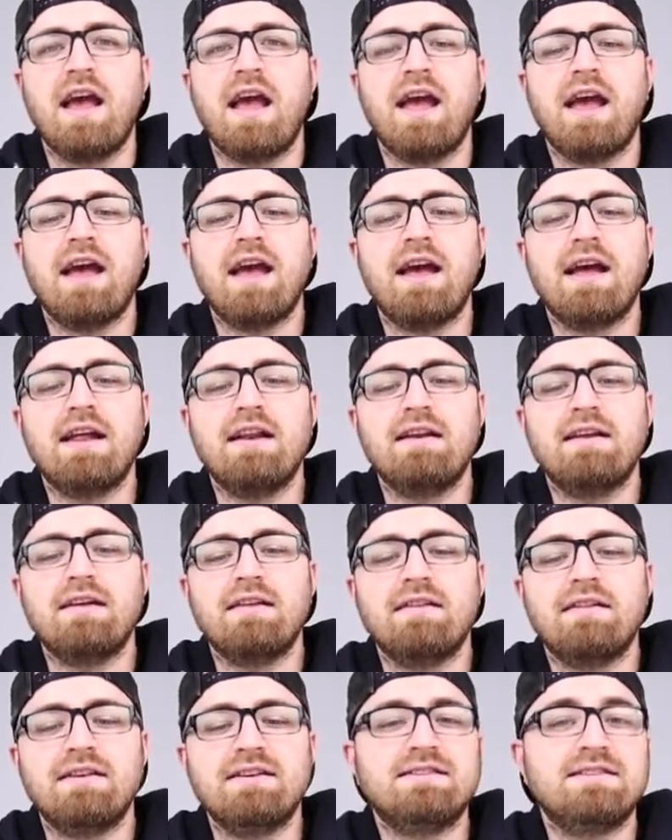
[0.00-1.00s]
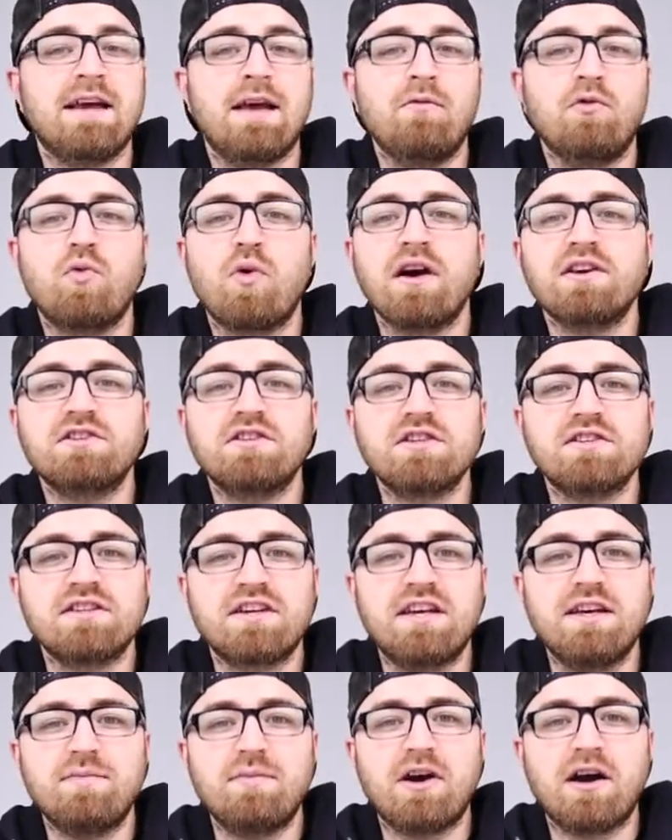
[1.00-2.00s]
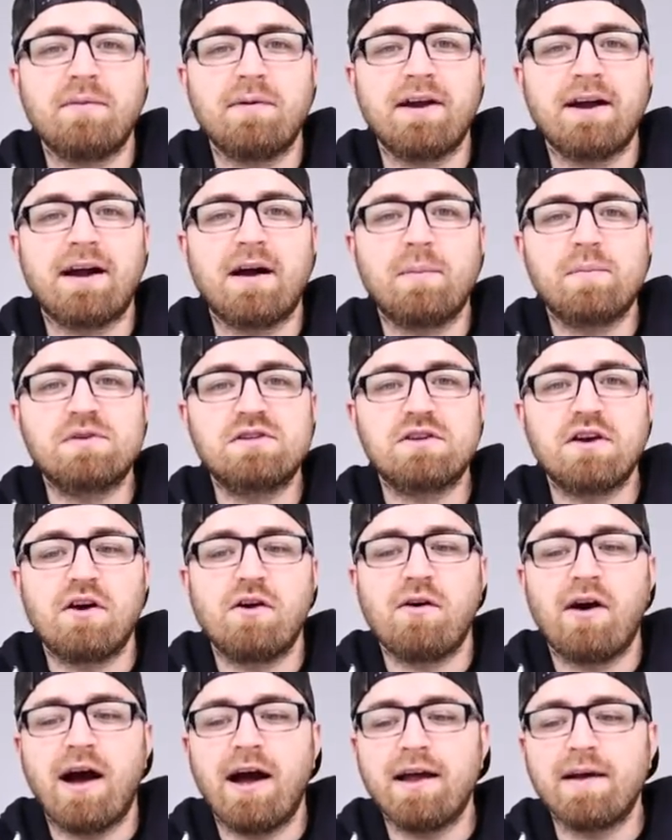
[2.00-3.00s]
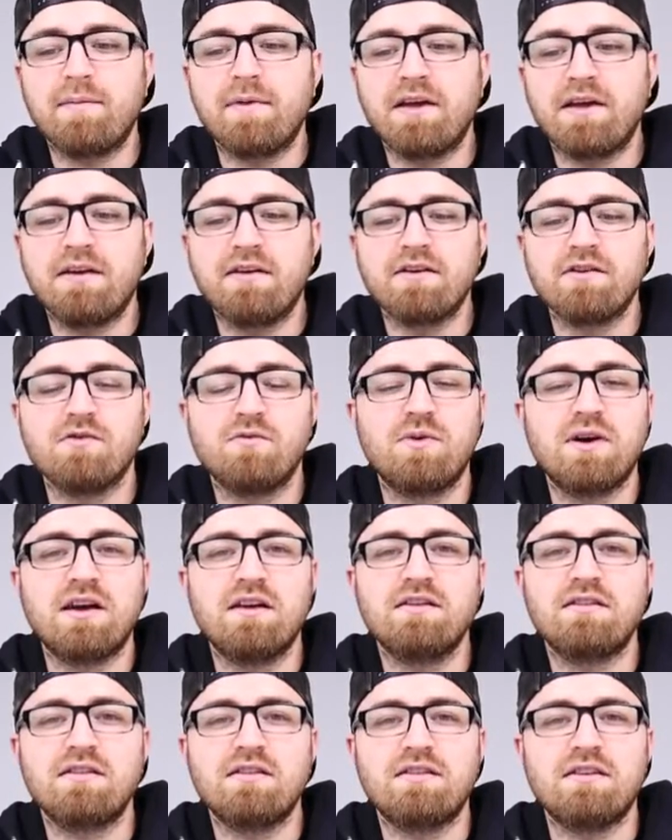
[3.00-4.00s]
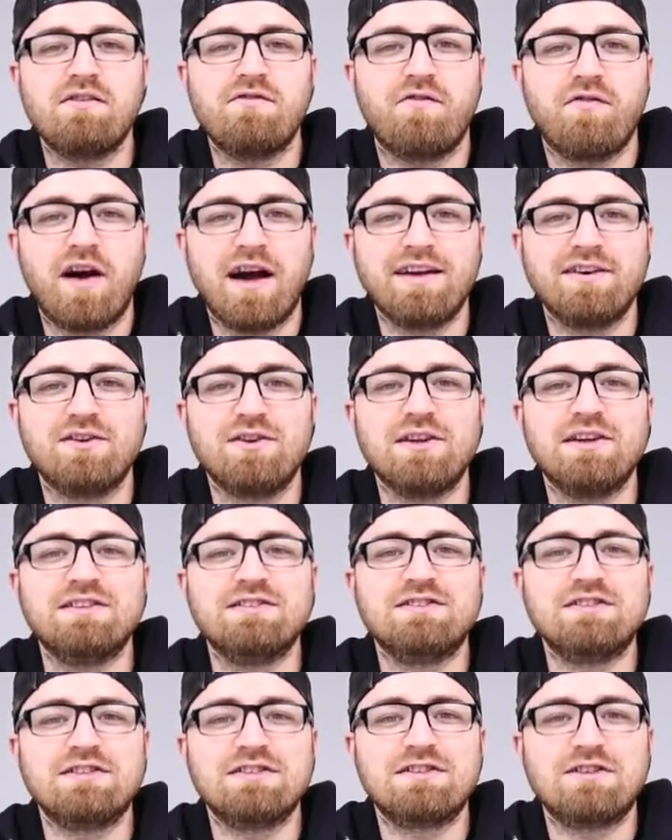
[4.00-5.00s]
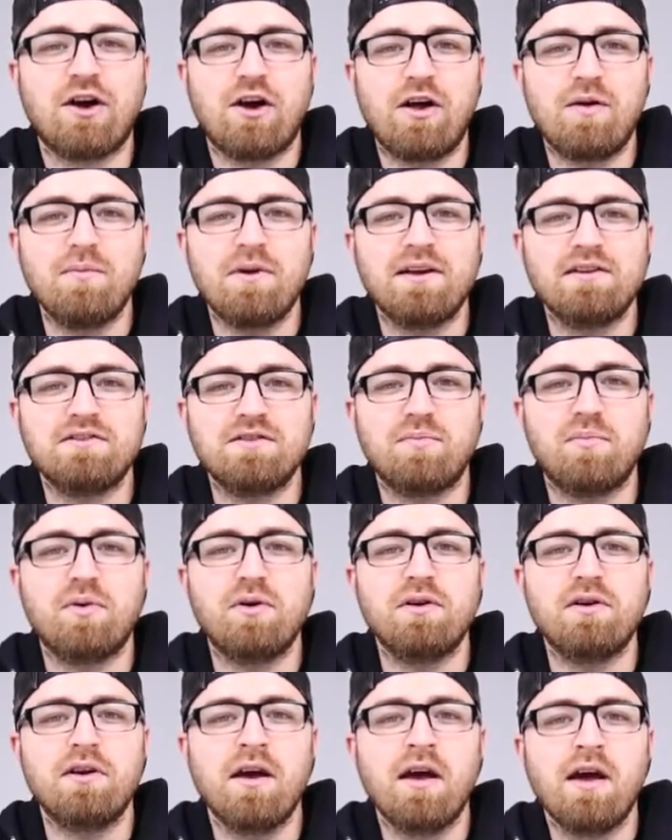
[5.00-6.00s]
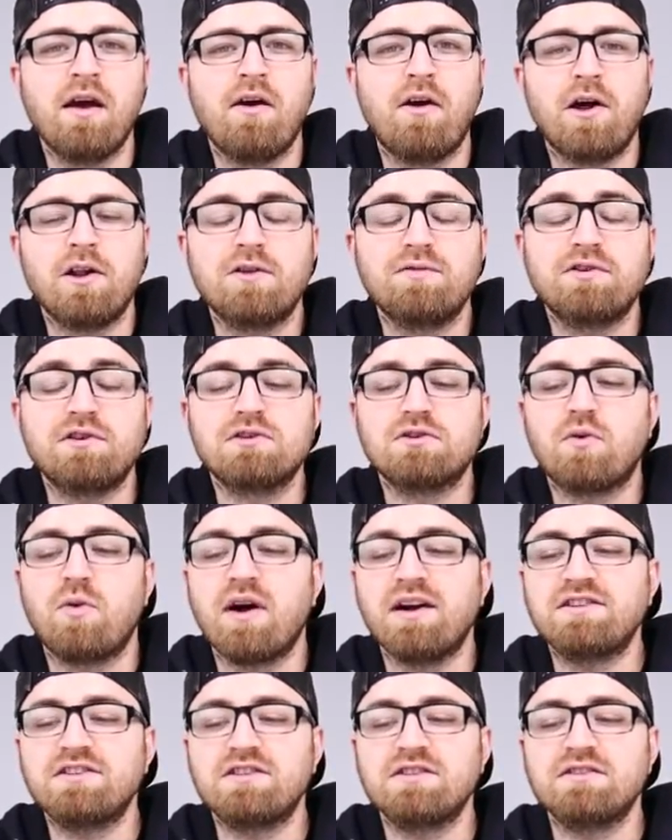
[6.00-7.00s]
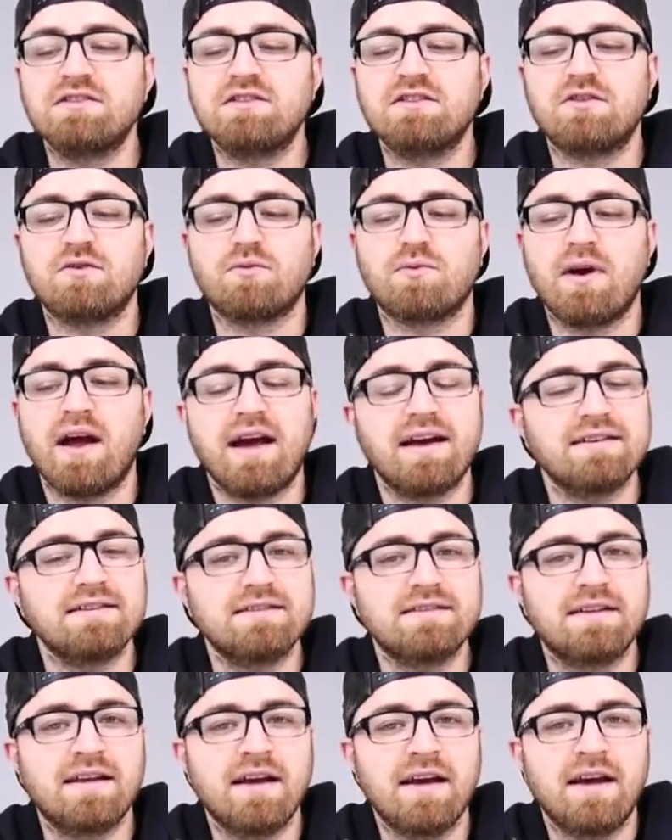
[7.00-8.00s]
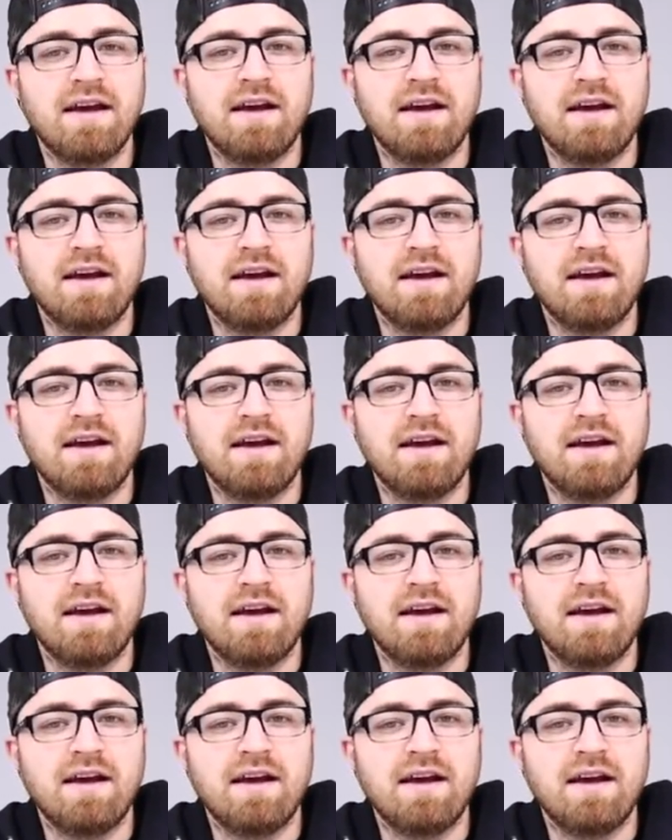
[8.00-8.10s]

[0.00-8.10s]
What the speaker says: and the same questions keep coming up, so I am here with the final installment to put all of those questions to rest.